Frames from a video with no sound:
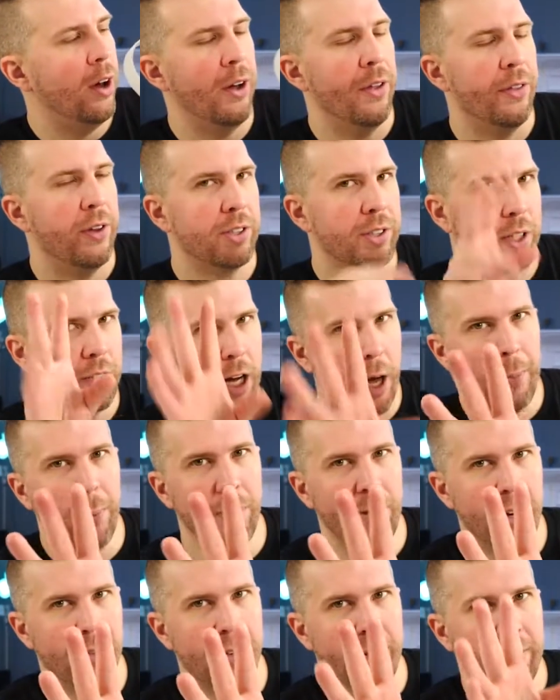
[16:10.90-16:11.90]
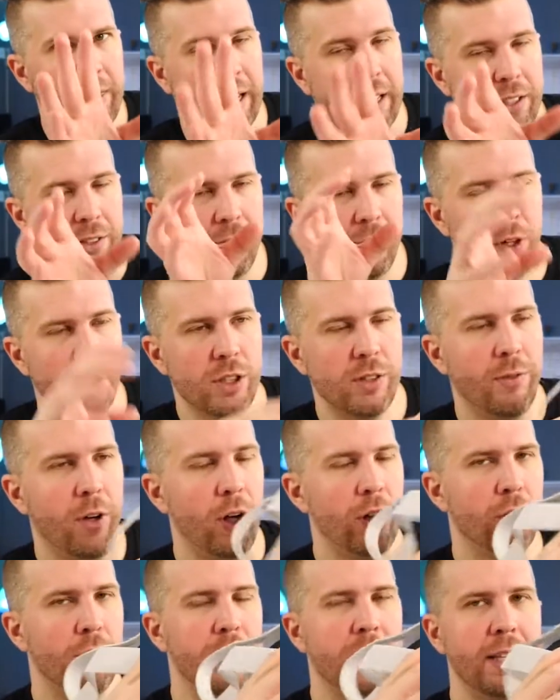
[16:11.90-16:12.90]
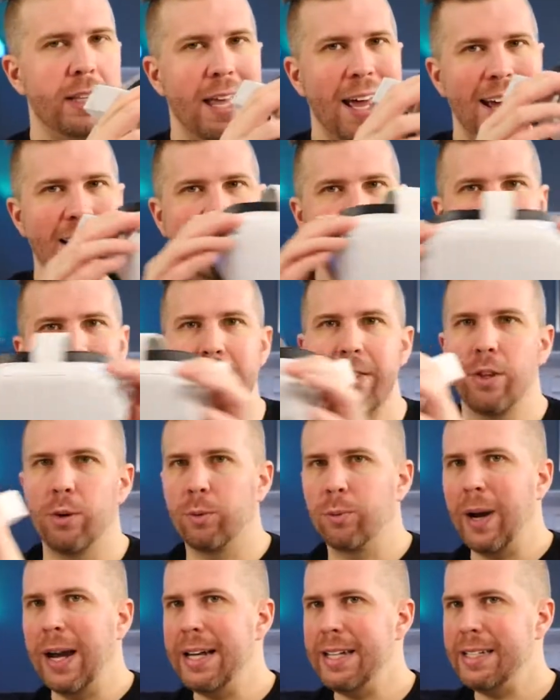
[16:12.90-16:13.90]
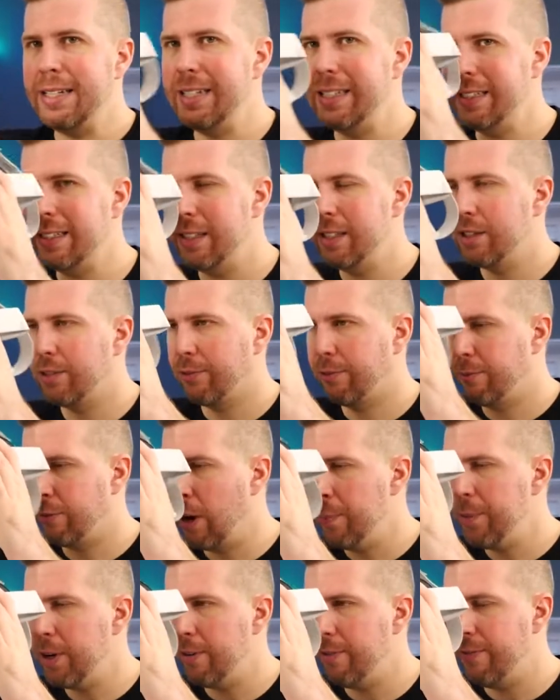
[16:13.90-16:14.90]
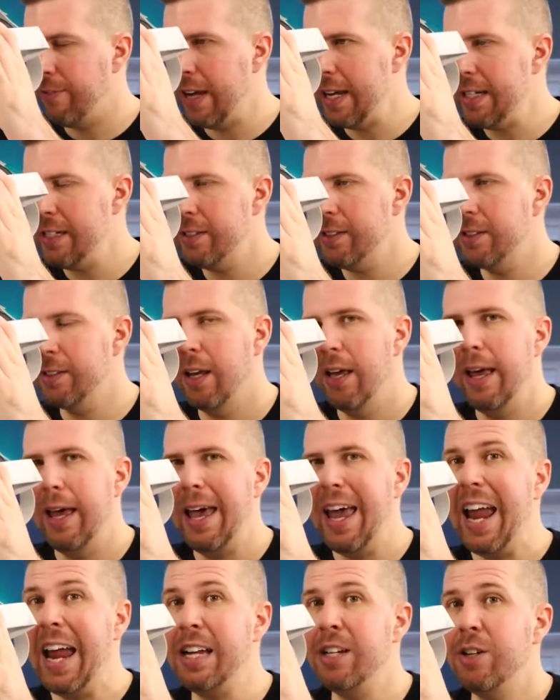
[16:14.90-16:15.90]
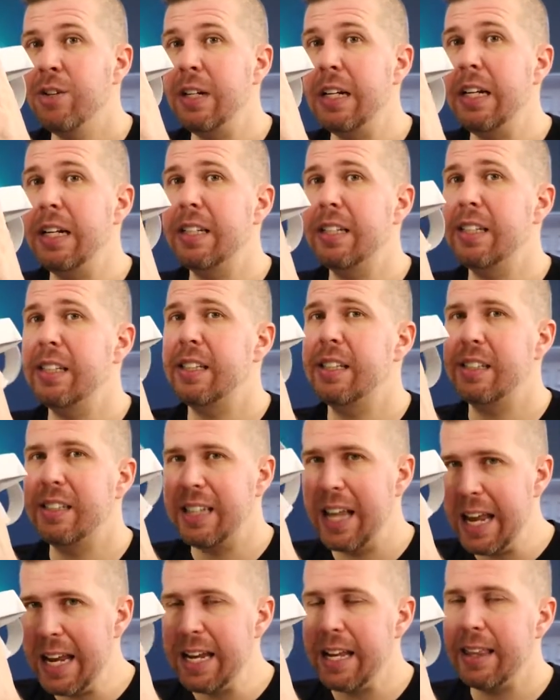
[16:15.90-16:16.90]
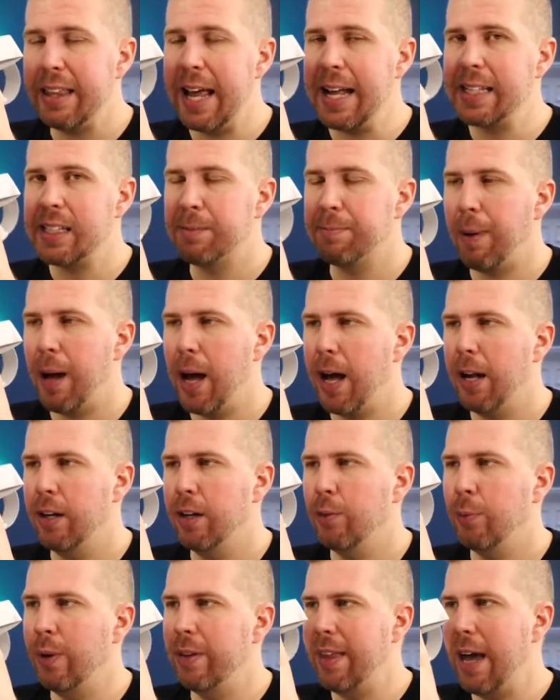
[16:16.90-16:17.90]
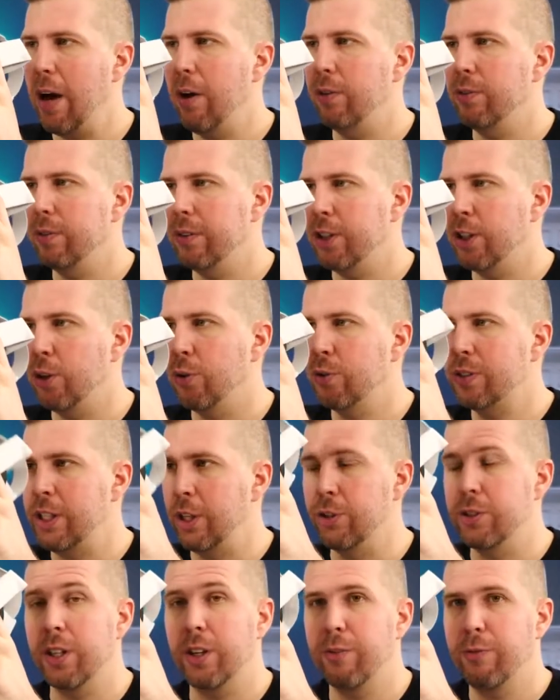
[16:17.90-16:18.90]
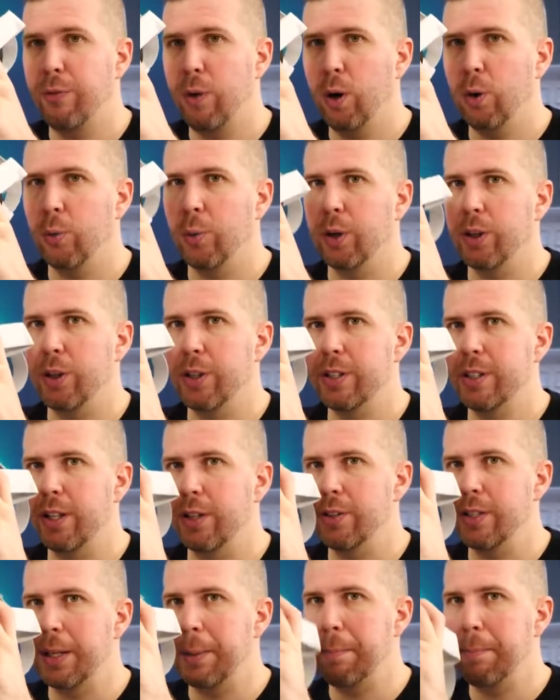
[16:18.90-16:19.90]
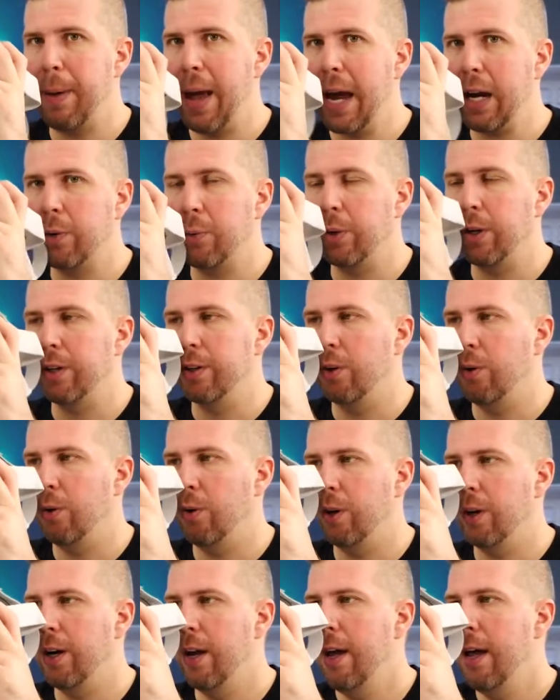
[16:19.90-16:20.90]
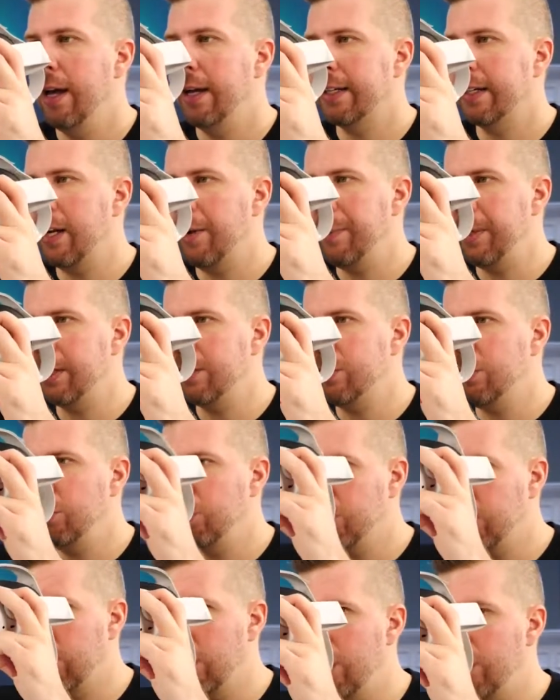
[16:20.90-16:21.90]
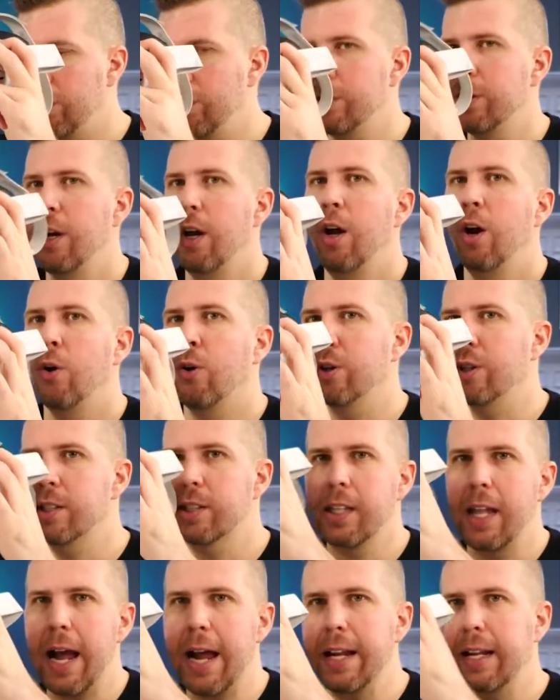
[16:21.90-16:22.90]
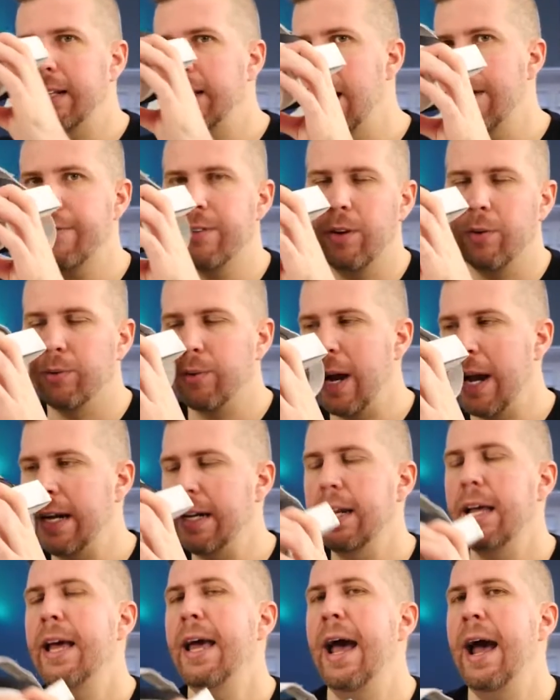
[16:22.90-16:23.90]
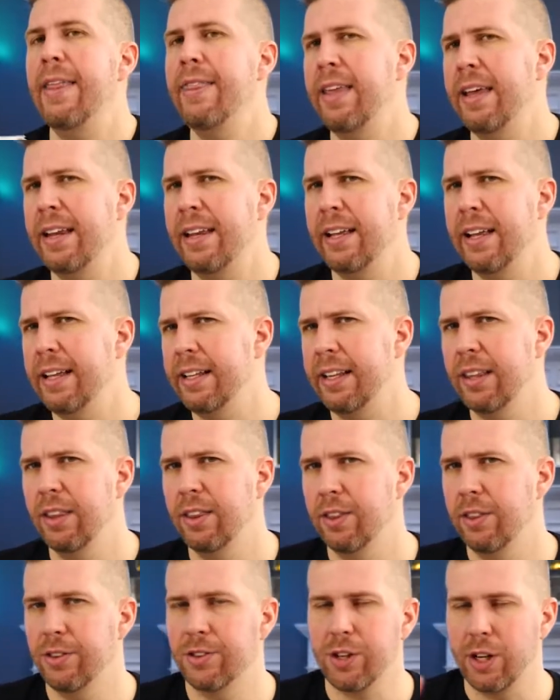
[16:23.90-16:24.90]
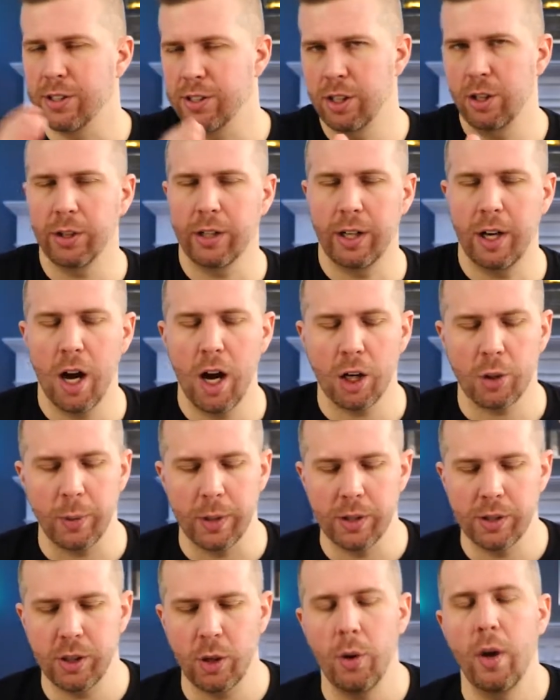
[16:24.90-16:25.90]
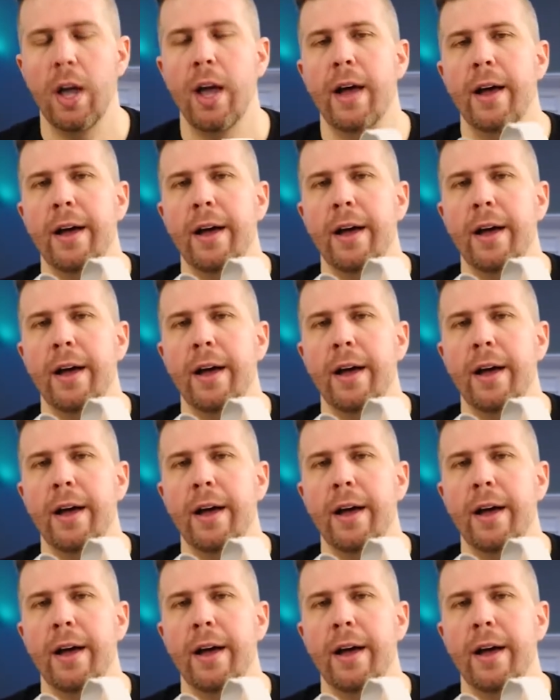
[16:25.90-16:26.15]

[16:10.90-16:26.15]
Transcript: there's a couple different things. First of all, you need the headset the right distance from your face, and you need it to stay in that spot without, tilting forward or tilting backward or coming too close or sliding left and right, and then it starts looking awkward. So